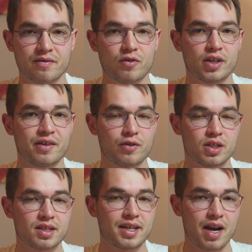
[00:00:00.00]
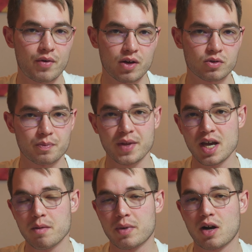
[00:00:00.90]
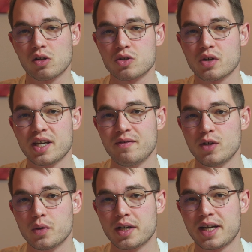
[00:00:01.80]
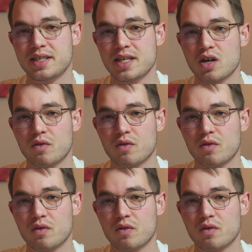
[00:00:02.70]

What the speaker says: for different scenarios, but I'll also give you an idea